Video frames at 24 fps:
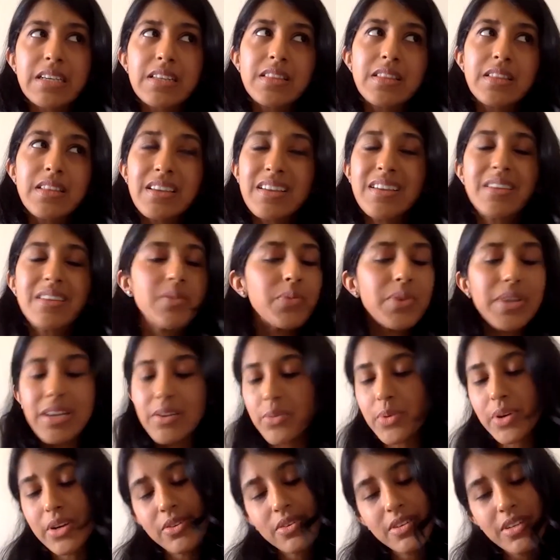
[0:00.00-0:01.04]
that
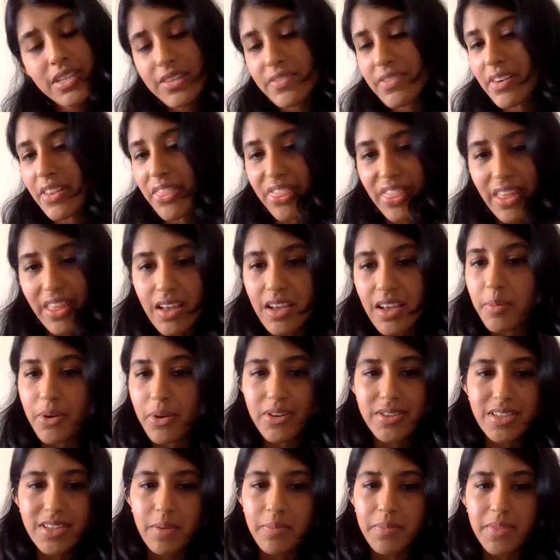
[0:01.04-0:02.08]
we couldn't even think
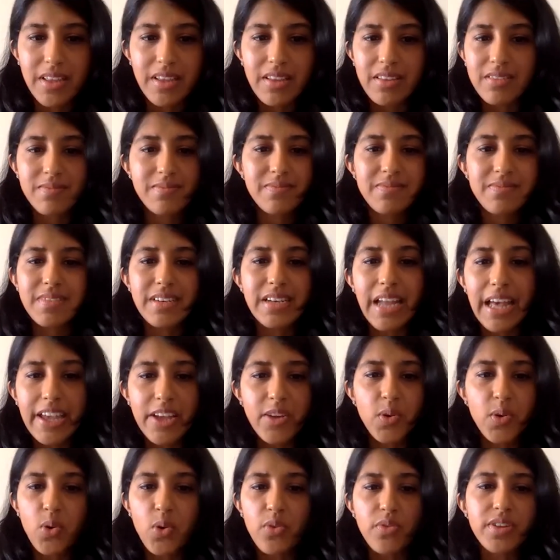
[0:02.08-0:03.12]
about something
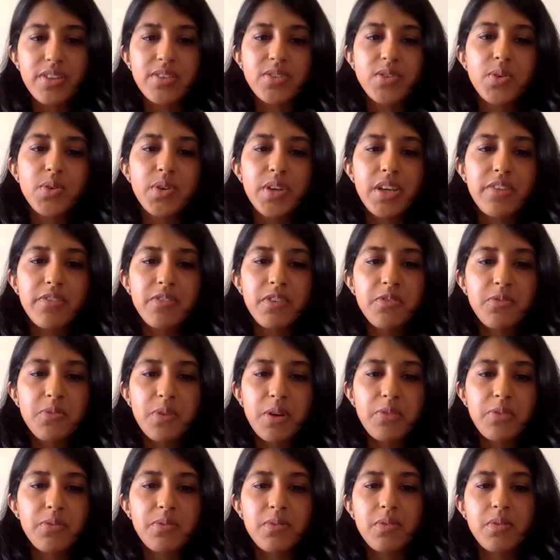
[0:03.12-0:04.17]
like COVID. So even if
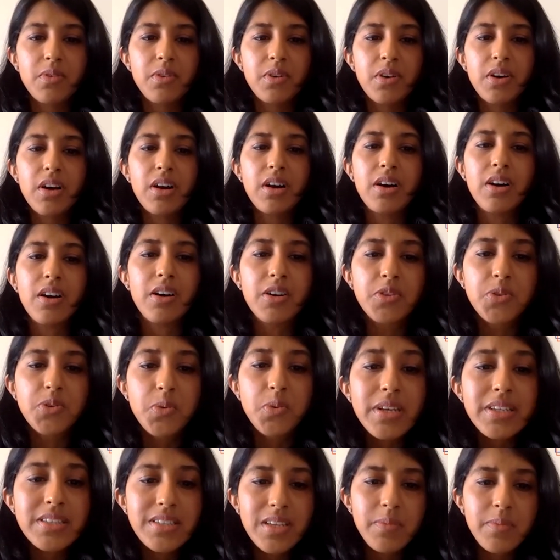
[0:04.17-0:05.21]
we're
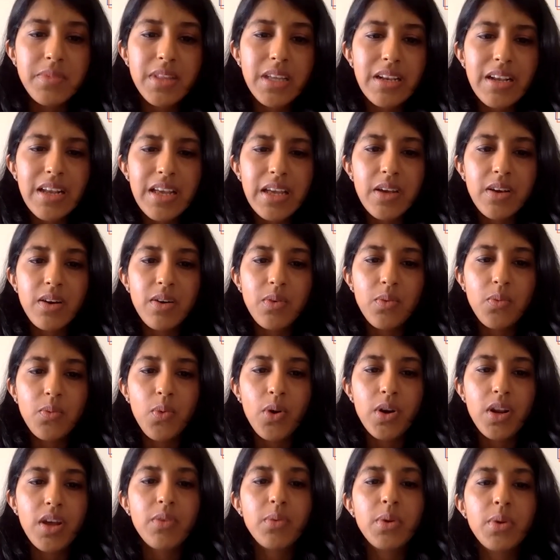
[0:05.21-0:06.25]
doing something like,
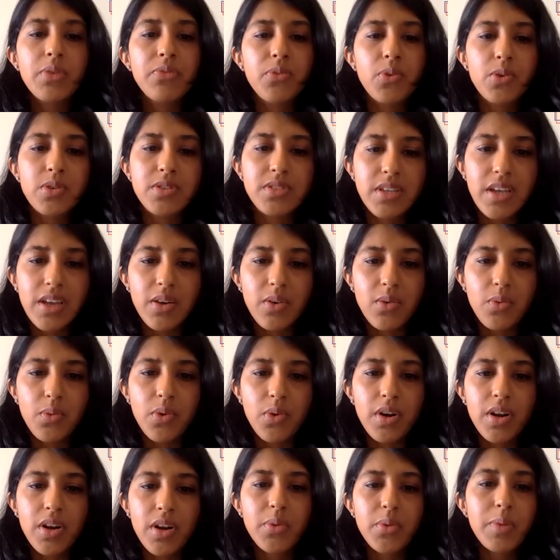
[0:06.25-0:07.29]
what are we foreseeing?
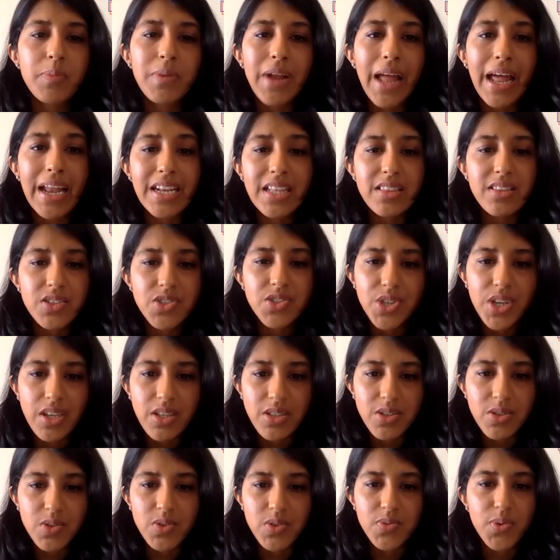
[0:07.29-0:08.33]
What are we planning the
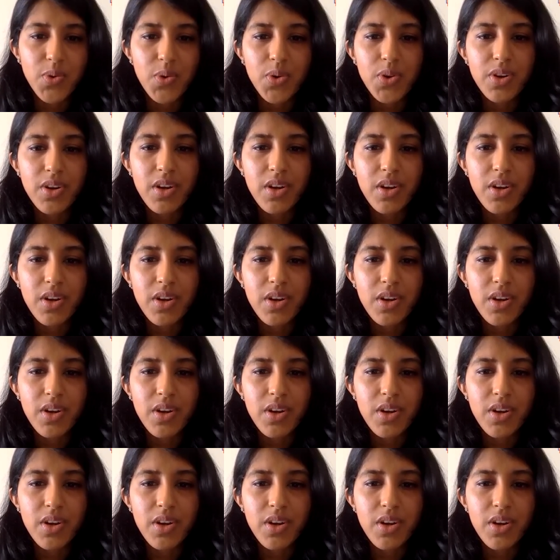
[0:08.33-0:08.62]
changes for?